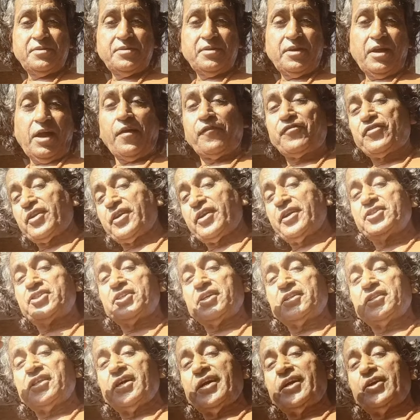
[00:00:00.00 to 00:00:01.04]
After
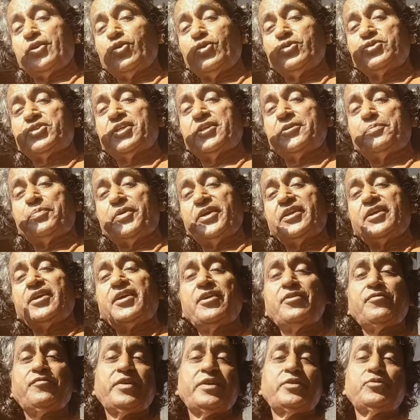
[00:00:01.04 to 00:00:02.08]
reaching the adolescent
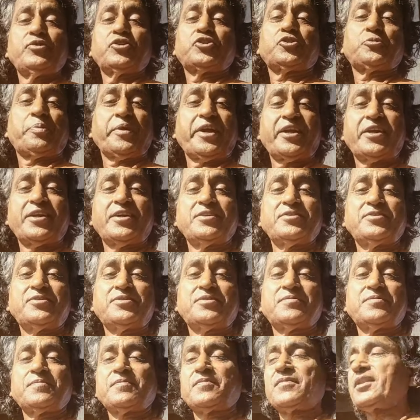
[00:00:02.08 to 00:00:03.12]
period, when you
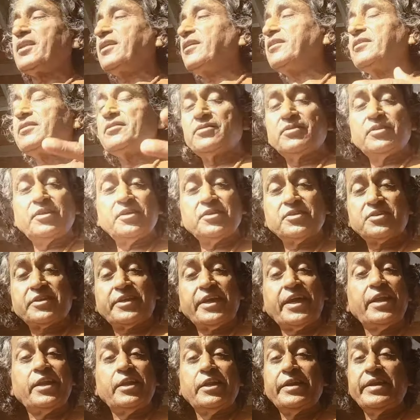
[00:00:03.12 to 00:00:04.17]
experience, there
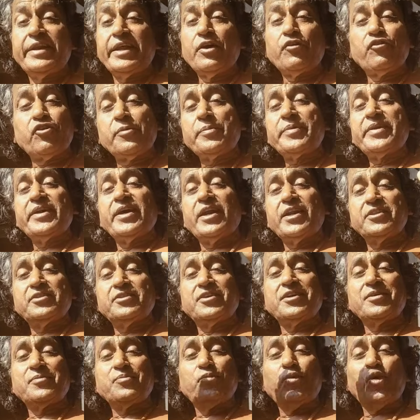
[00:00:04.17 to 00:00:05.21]
can never be
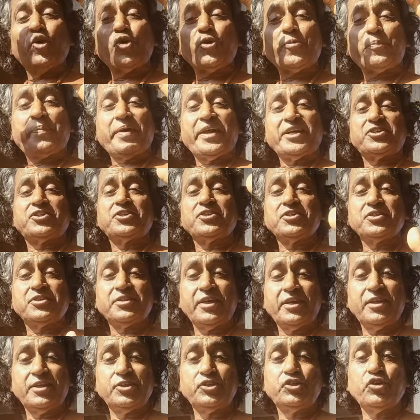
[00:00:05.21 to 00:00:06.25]
anything more precious
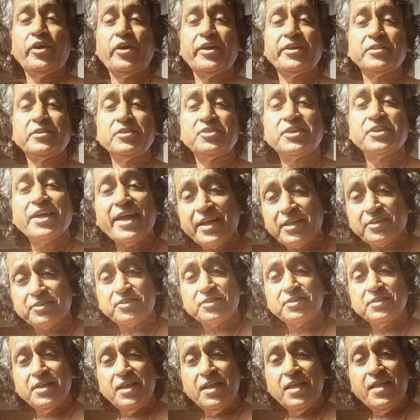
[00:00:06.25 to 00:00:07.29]
than enjoying the
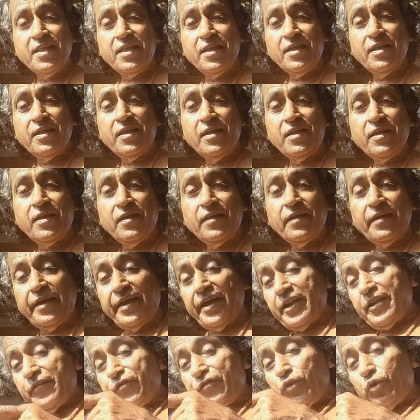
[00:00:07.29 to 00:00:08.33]
sex.
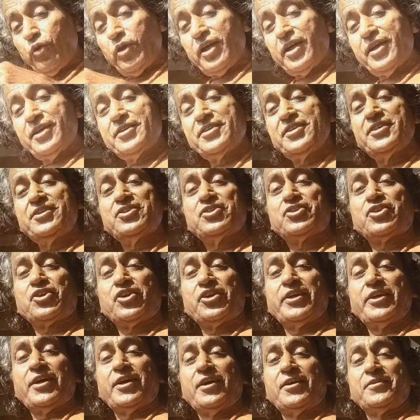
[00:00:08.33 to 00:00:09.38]
And if you learn these
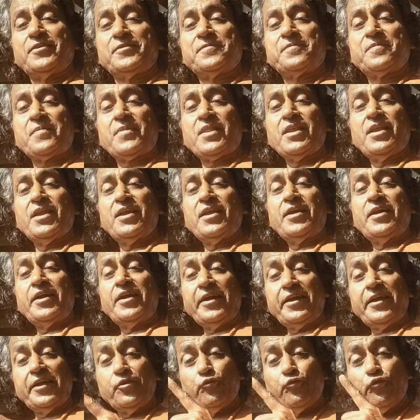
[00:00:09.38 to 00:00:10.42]
kriyas,
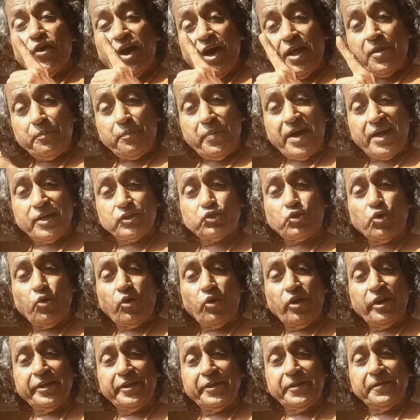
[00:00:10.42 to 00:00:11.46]
in one birth
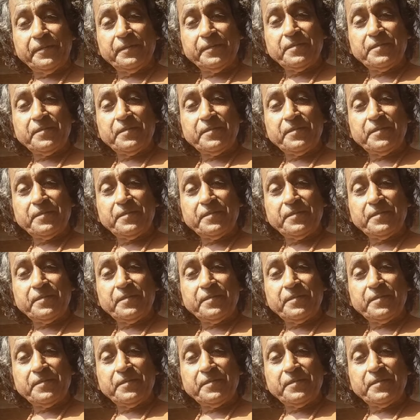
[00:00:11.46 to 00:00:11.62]
only,